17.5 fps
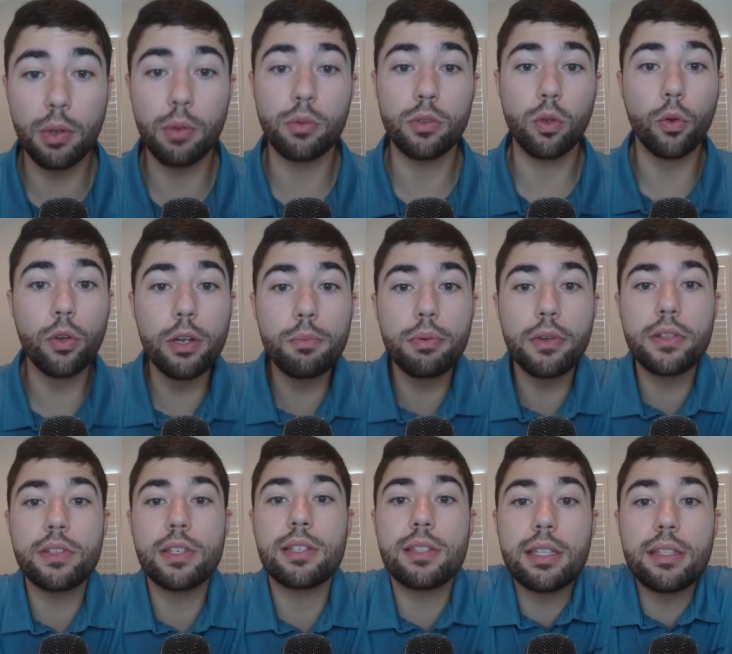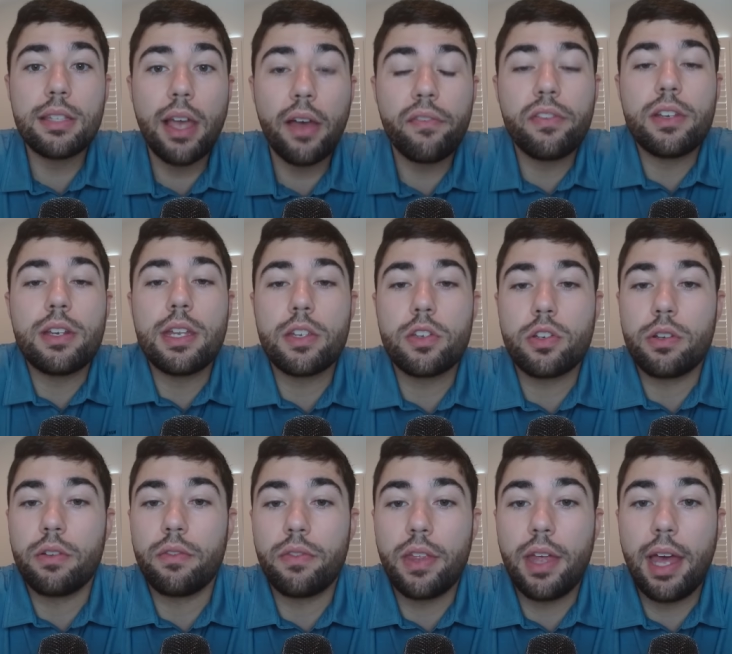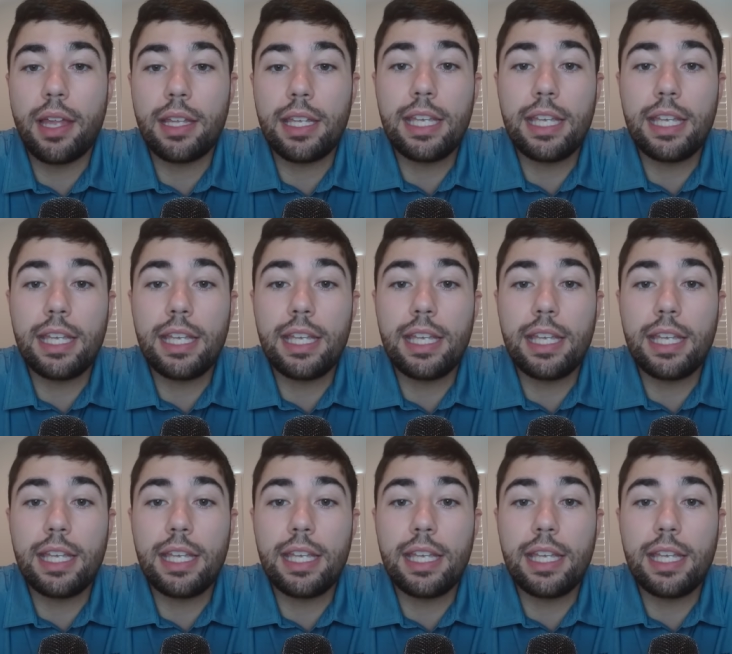but Taurean Prince is the definition of that.